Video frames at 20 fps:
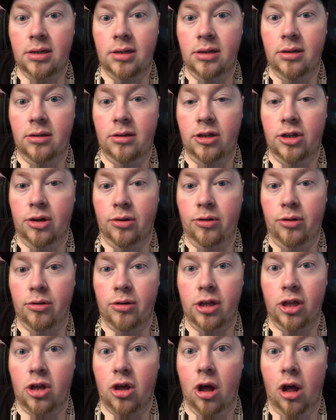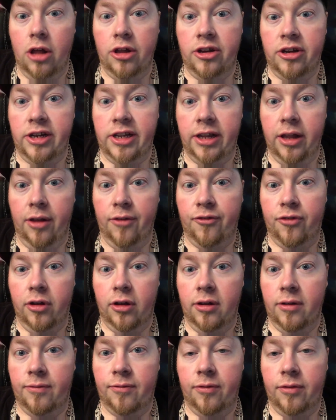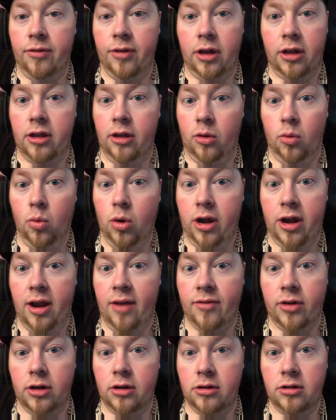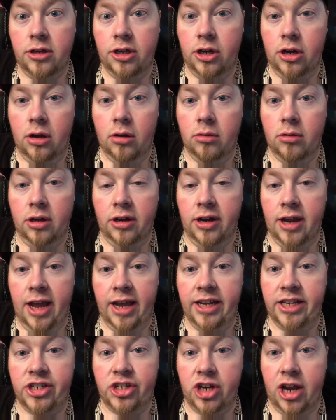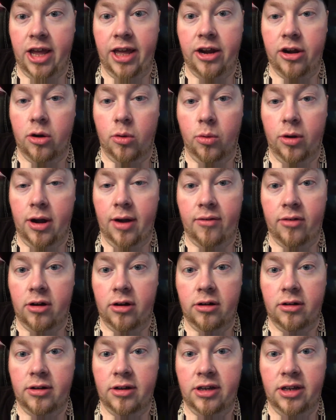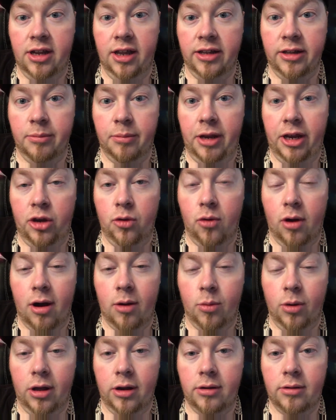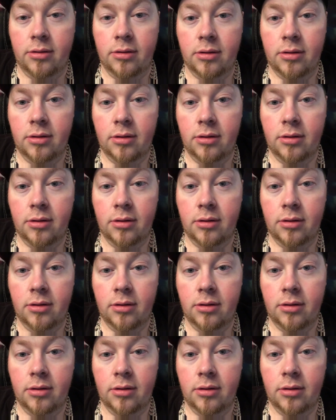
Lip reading: You can call yourself a fucking whatever, an ice giant or whatever. Doesn't mean you are one.